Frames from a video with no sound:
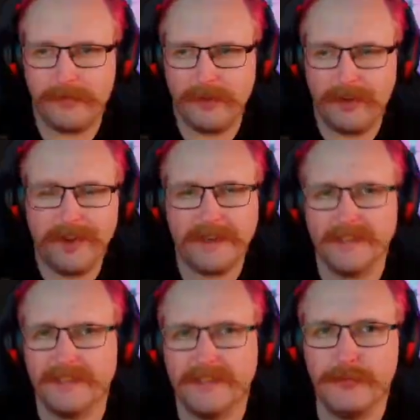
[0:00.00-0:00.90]
I can
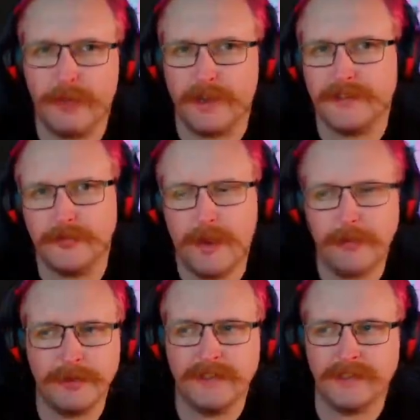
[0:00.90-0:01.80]
see puzzle
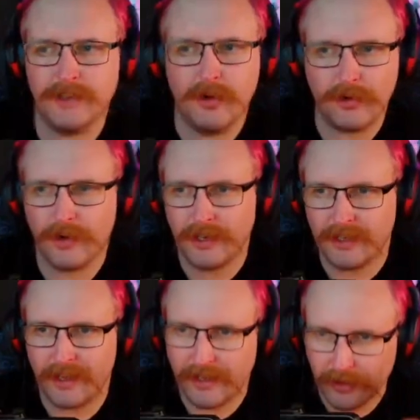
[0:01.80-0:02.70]
mappers already,
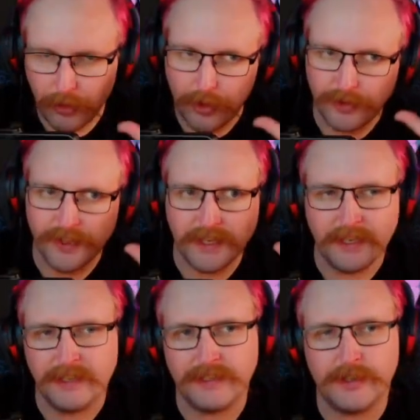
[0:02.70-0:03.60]
like all the
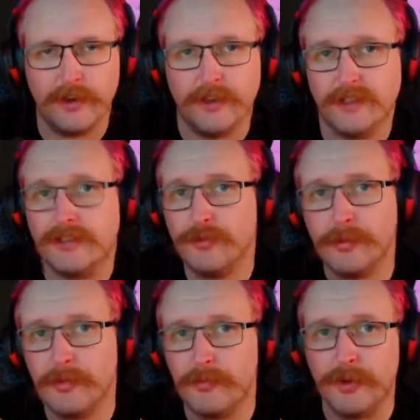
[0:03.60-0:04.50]
gears turning, because I know
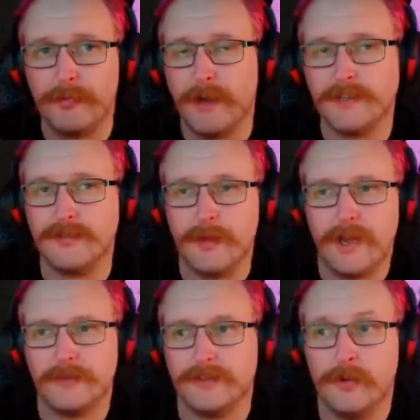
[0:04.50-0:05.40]
people have built puzzle
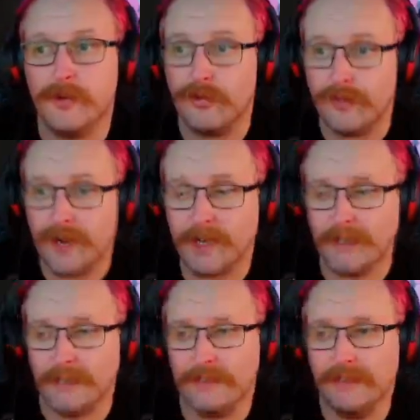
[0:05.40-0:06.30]
maps
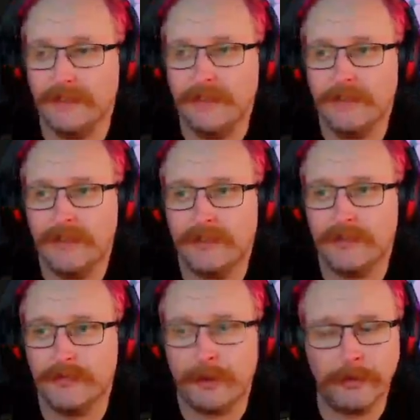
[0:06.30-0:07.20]
already
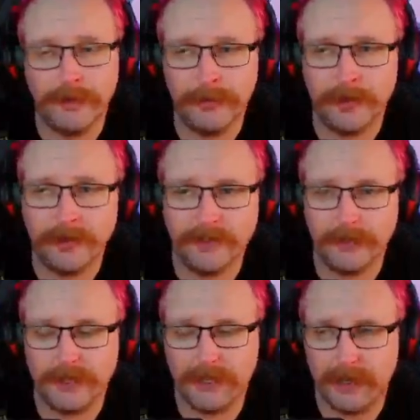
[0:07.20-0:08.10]
by manipulating some of
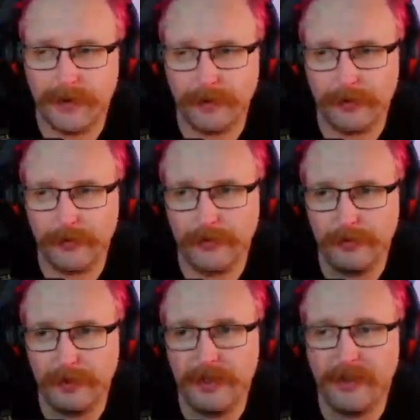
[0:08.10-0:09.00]
the game,
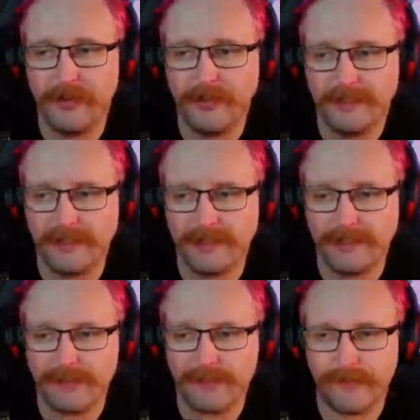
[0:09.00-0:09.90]
but now this
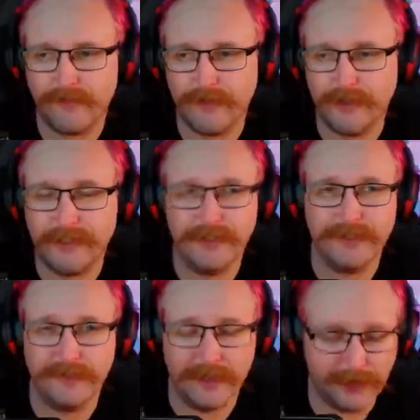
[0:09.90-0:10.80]
is freely
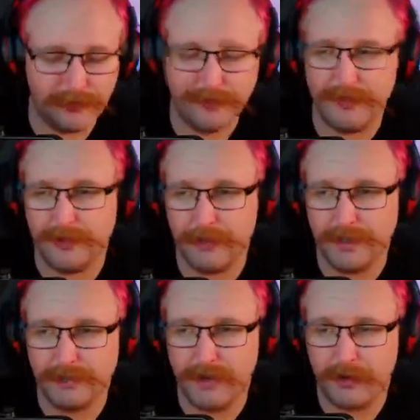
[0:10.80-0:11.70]
available for you to
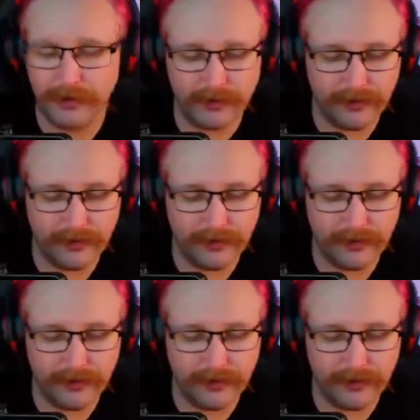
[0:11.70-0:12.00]
mess around with.